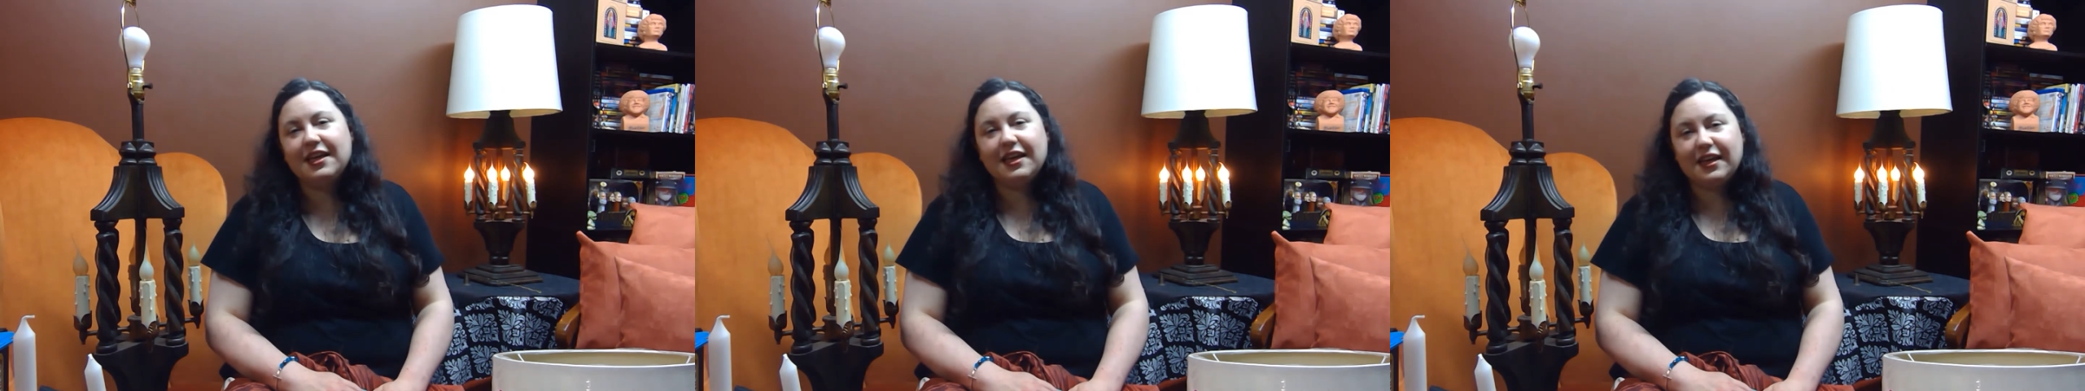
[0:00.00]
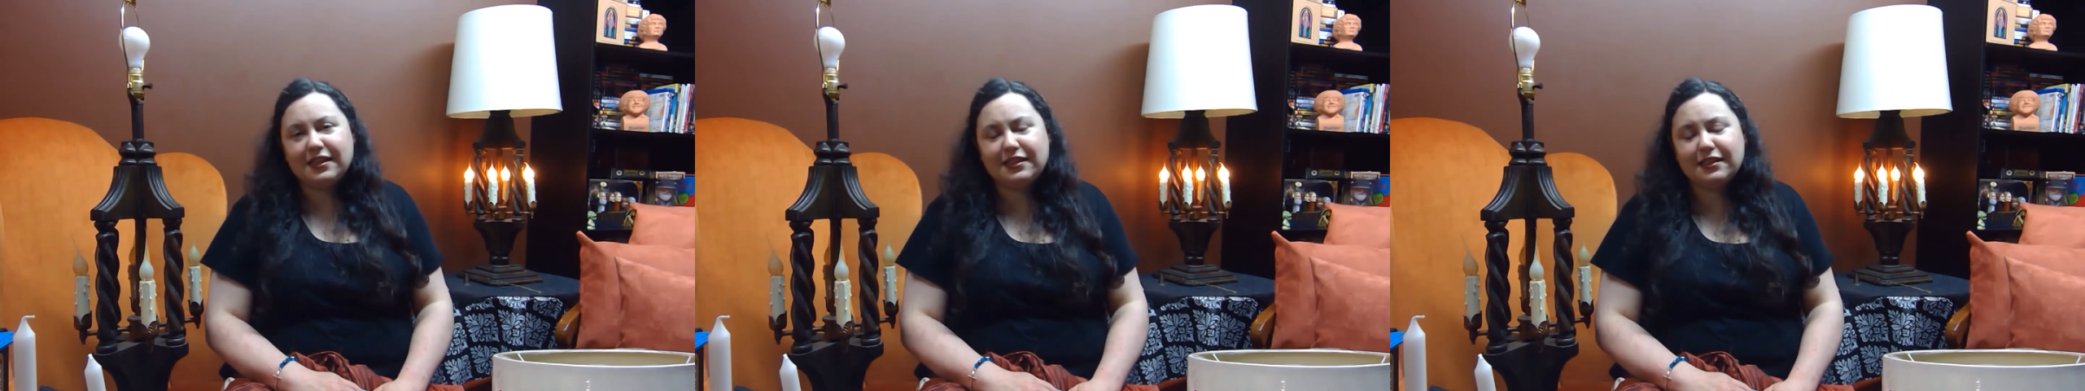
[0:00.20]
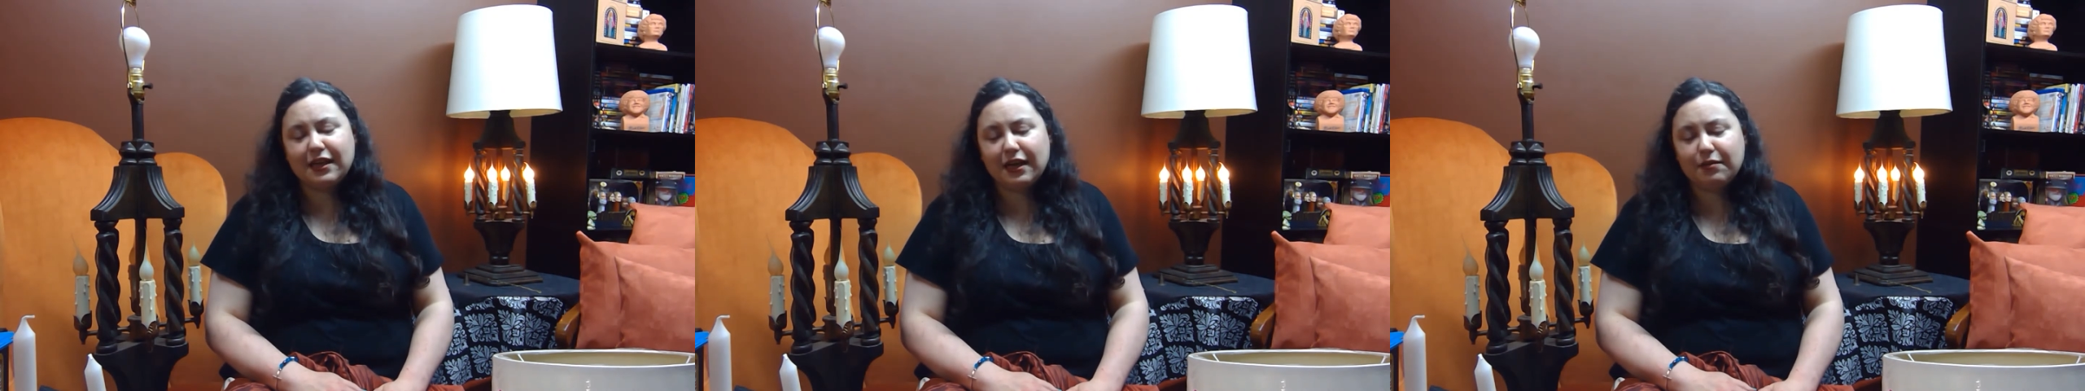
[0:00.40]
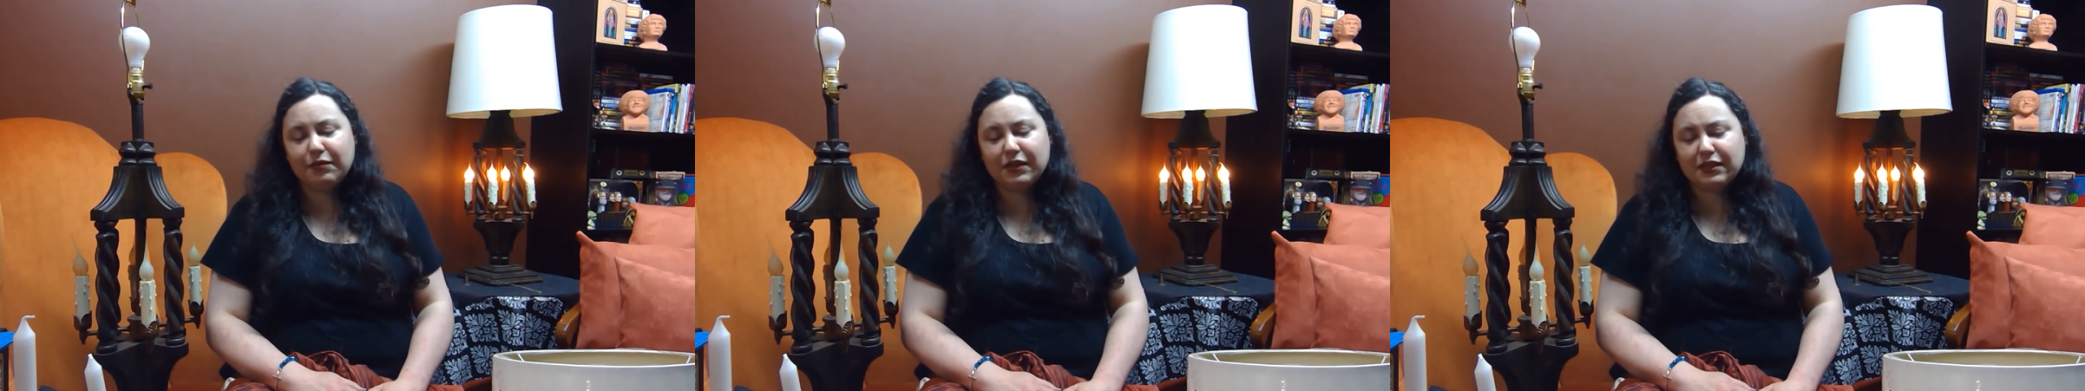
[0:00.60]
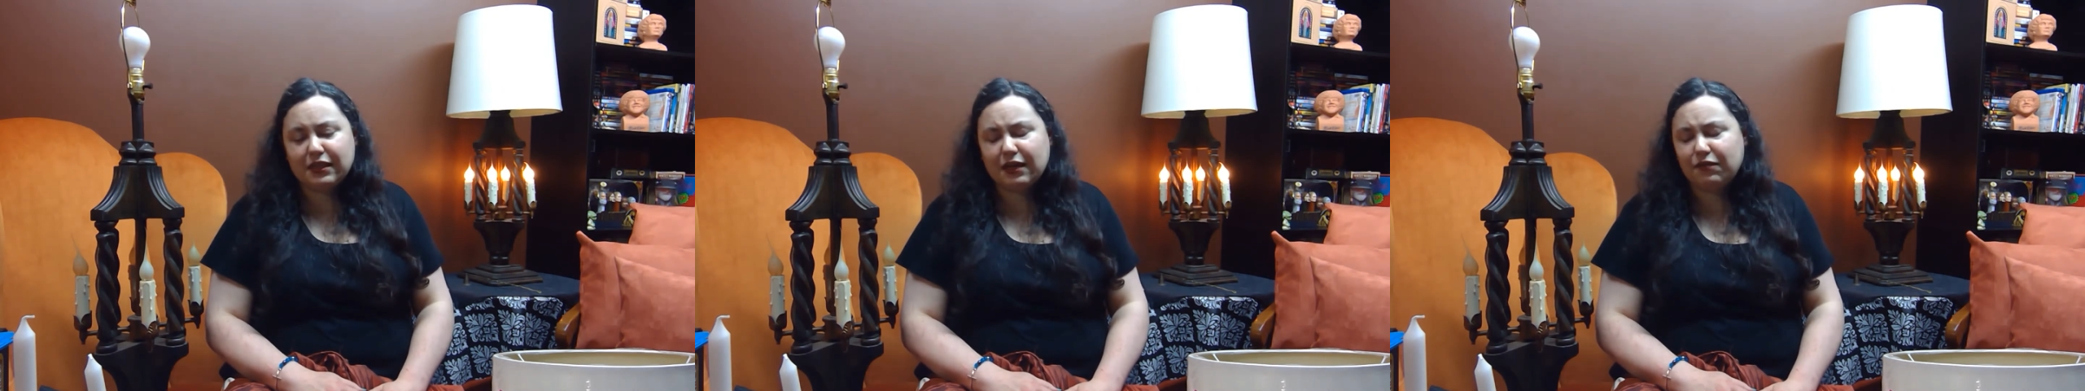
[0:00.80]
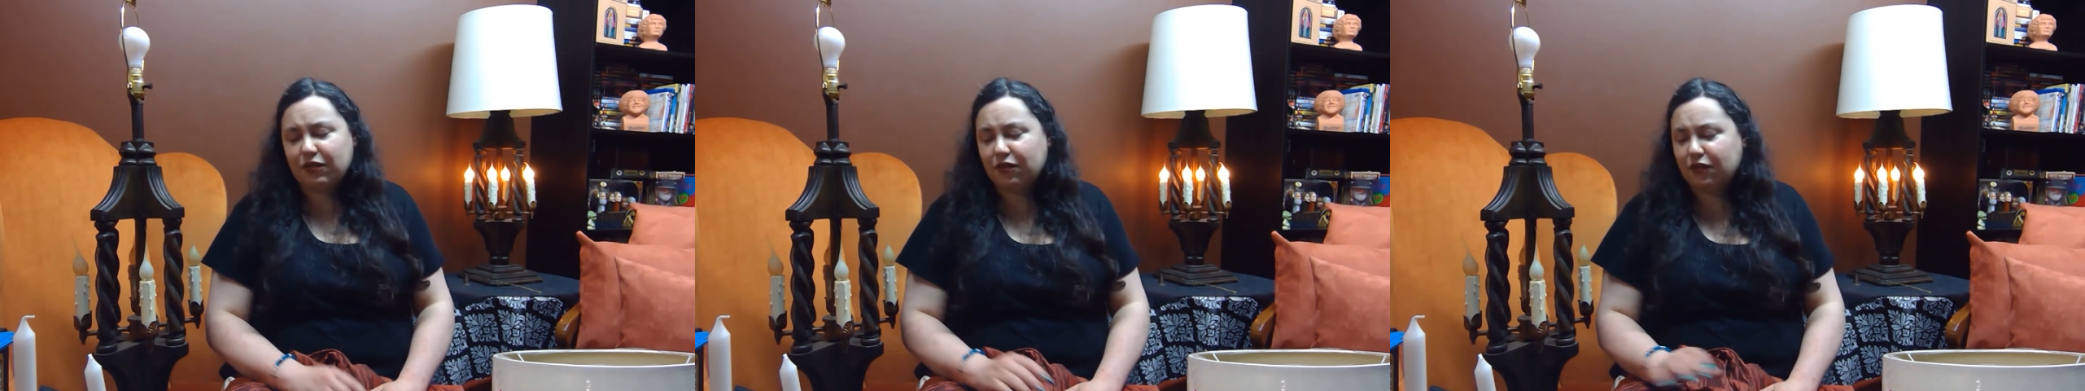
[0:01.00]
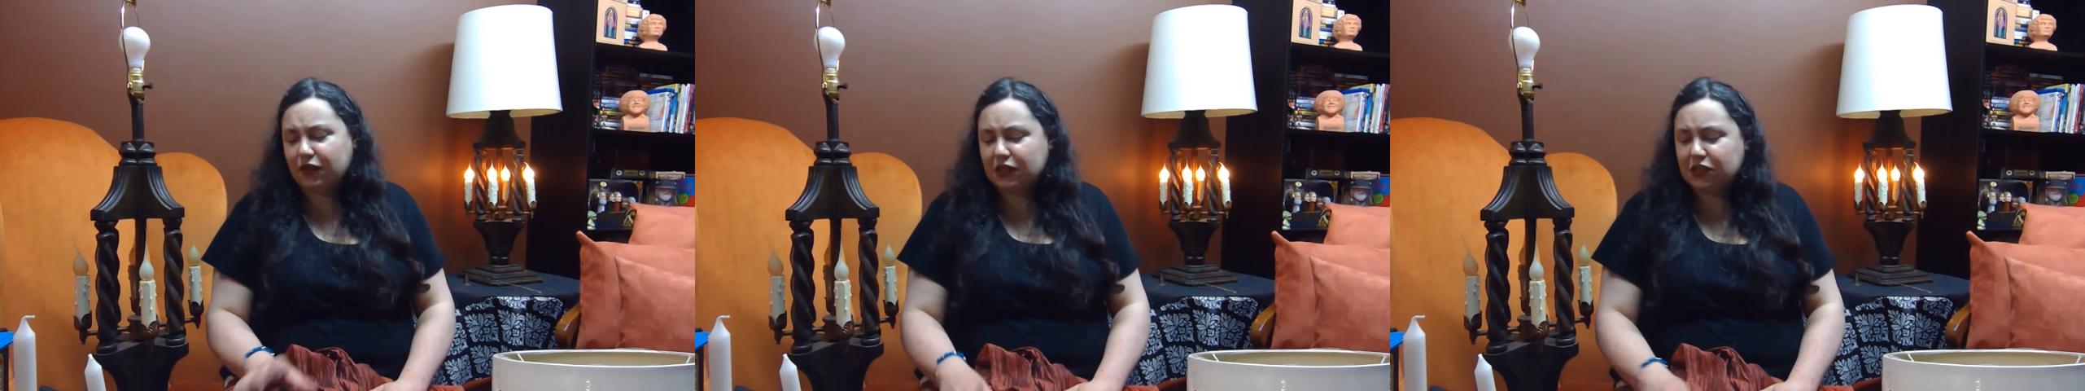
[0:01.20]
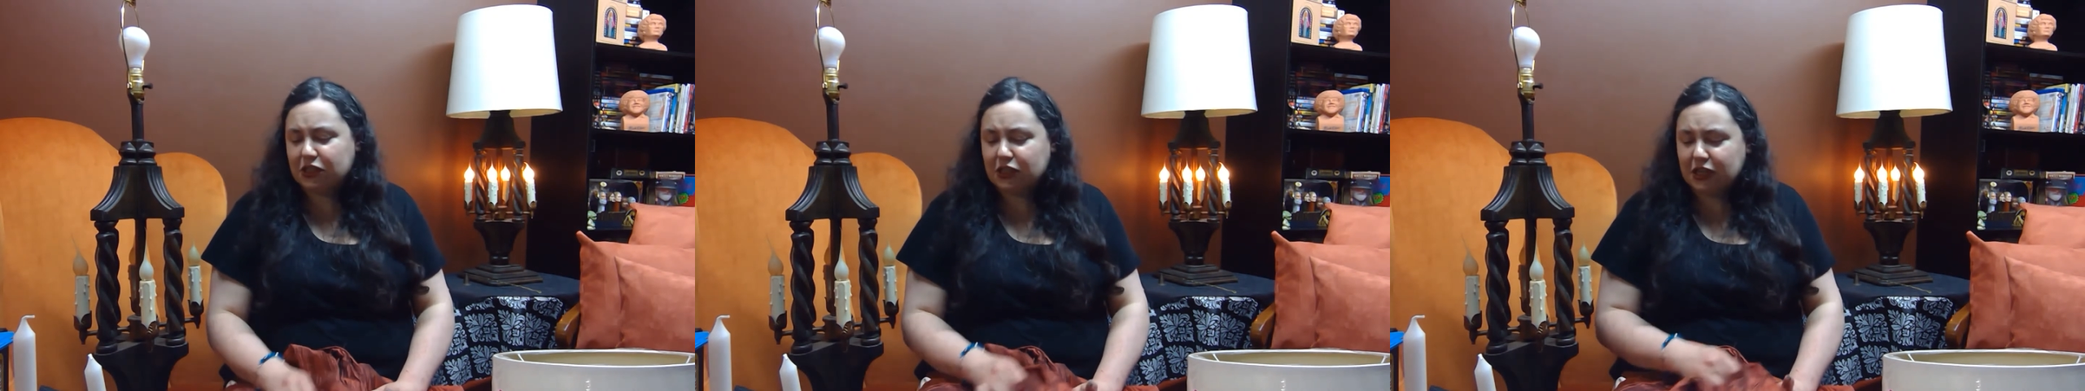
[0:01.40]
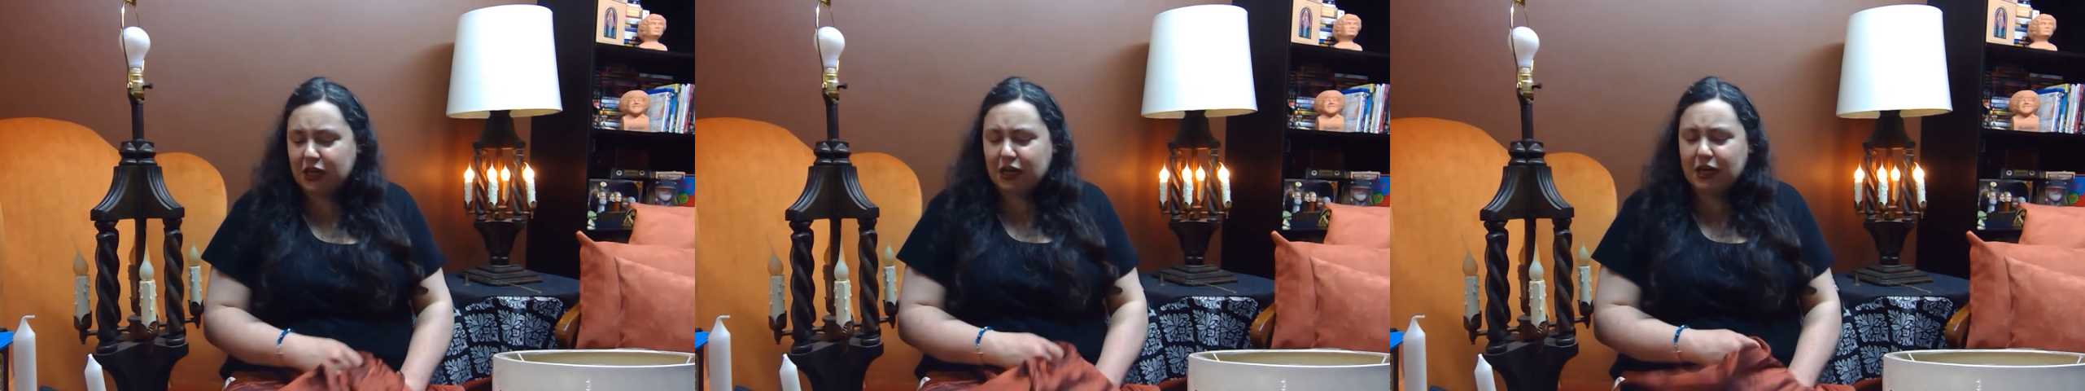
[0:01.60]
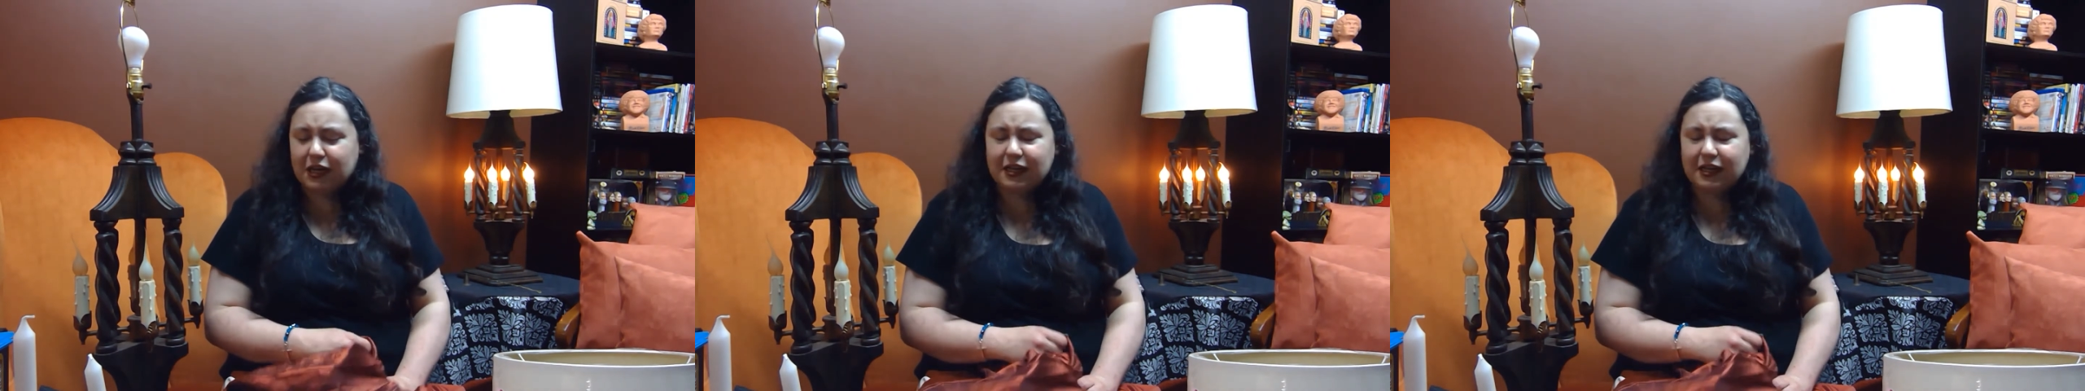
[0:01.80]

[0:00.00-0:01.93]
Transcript: it's time for the furniture to go.